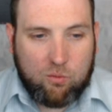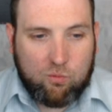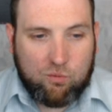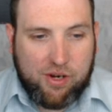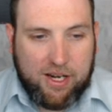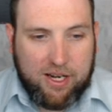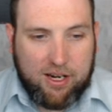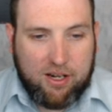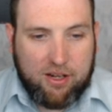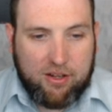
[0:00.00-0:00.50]
to
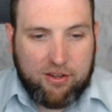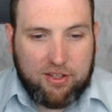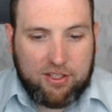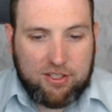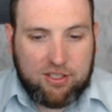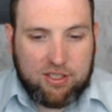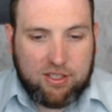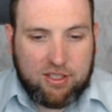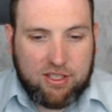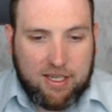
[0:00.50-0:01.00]
read all
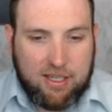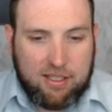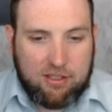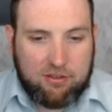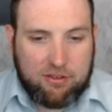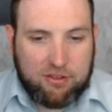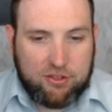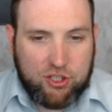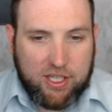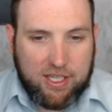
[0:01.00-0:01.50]
this, you can.
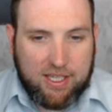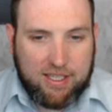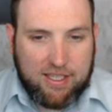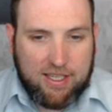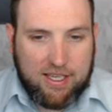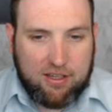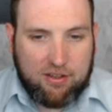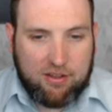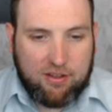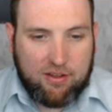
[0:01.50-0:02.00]
You can check it
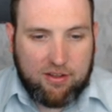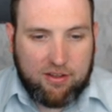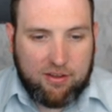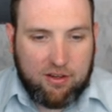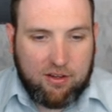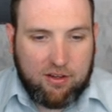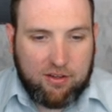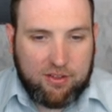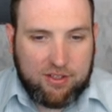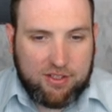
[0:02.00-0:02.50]
out on,
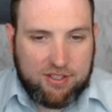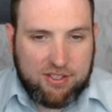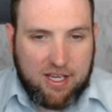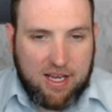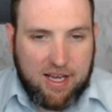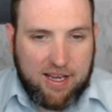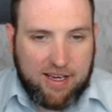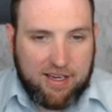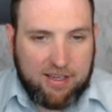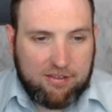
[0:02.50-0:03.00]
on the
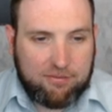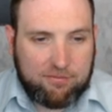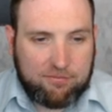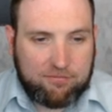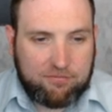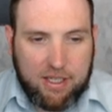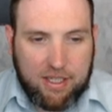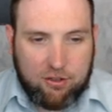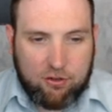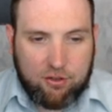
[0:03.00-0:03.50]
site.
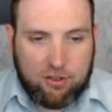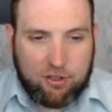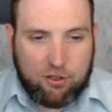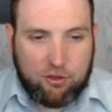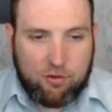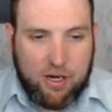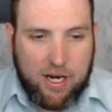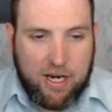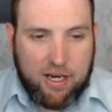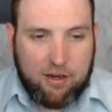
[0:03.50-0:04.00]
And you can
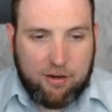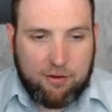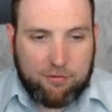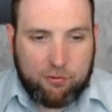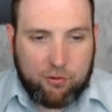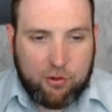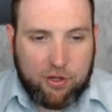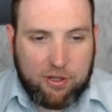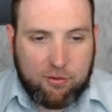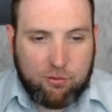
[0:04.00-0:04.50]
create a
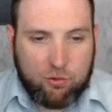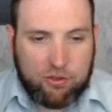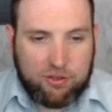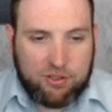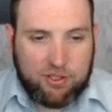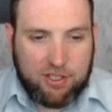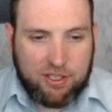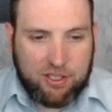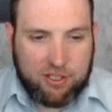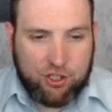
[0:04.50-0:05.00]
free
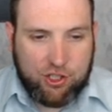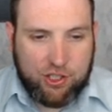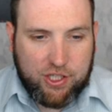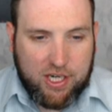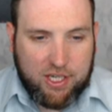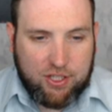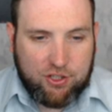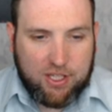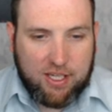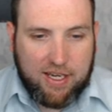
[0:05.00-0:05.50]
Royalty
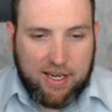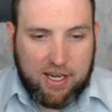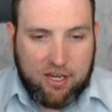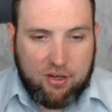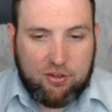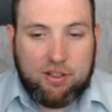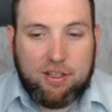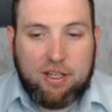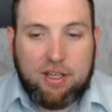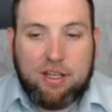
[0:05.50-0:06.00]
Exchange
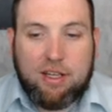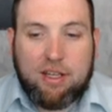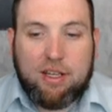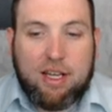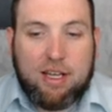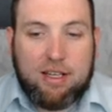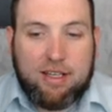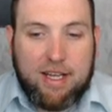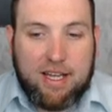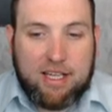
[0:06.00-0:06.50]
account.
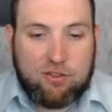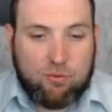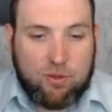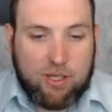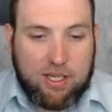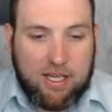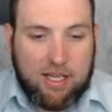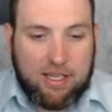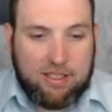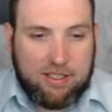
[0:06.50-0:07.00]
And that's
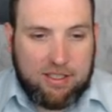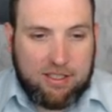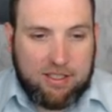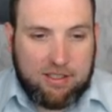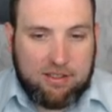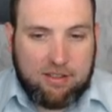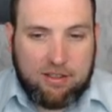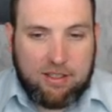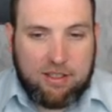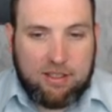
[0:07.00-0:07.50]
what I
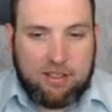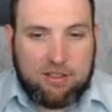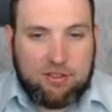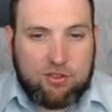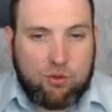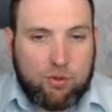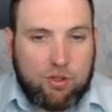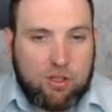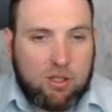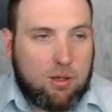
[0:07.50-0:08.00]
did.
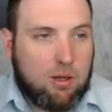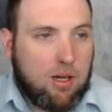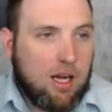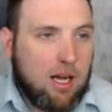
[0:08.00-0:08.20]
So we're going to